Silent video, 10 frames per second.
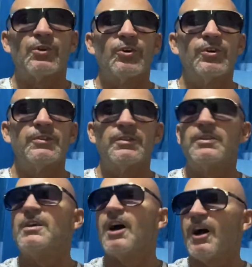
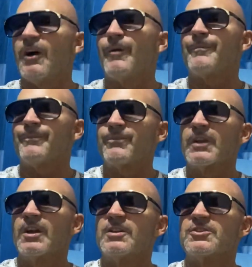good
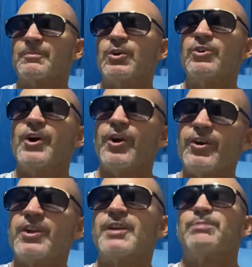
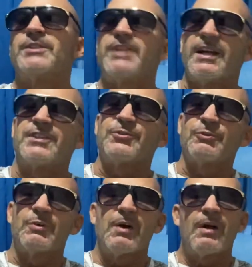earning potential